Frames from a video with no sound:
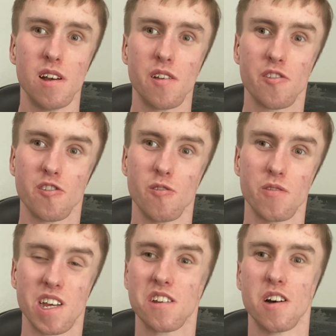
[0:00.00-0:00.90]
So
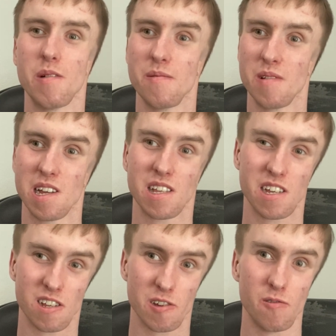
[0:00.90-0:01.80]
that's not my biggest
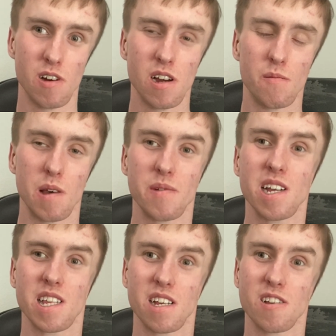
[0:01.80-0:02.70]
issue. My
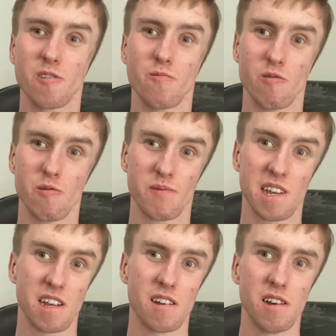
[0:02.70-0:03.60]
biggest issue will
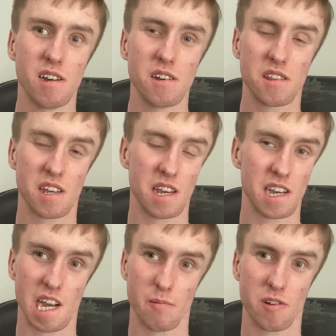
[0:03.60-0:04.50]
be the
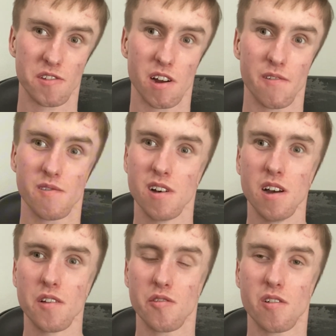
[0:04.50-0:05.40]
in-camera stuff.
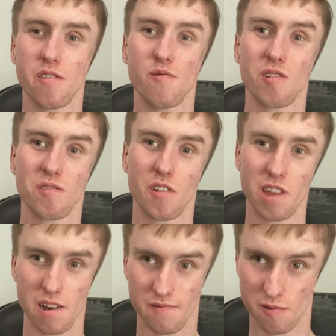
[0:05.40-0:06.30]
So I'm going to focus on
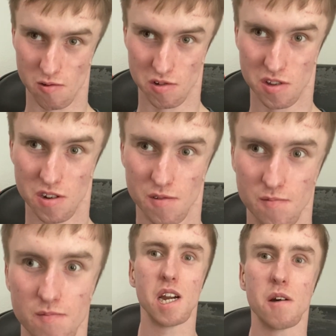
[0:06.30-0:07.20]
that first.
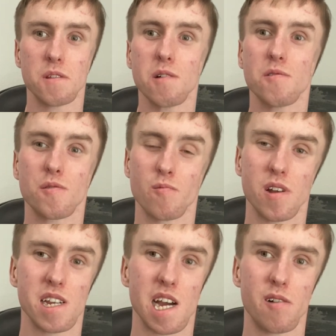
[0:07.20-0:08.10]
Now, that was a
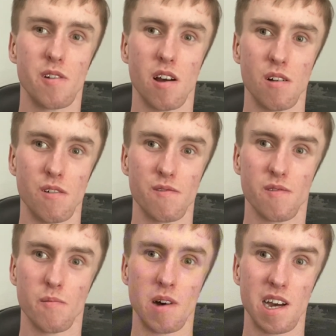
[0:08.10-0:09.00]
rundown of
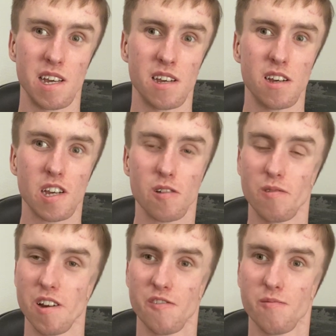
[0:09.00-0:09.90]
my
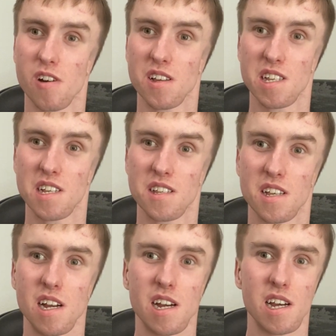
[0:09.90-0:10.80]
creative process
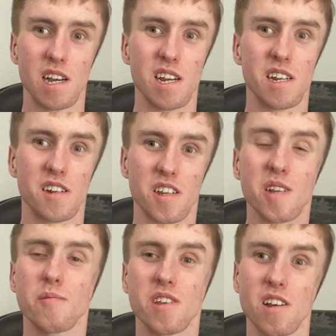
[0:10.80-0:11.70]
and
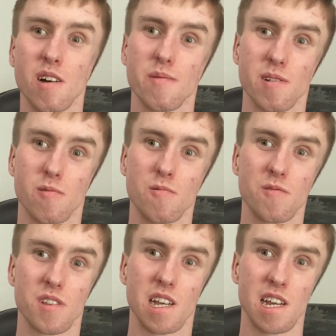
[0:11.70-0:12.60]
some of the
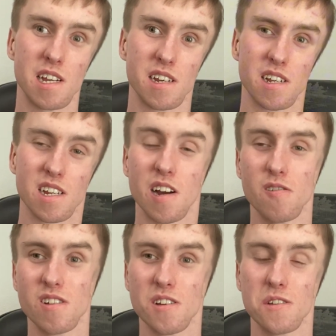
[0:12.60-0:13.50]
obstacles and
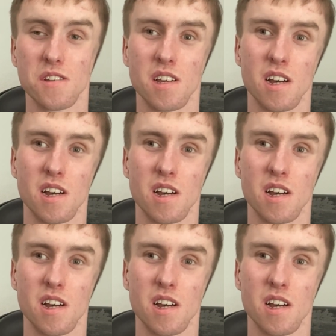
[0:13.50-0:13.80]
challenges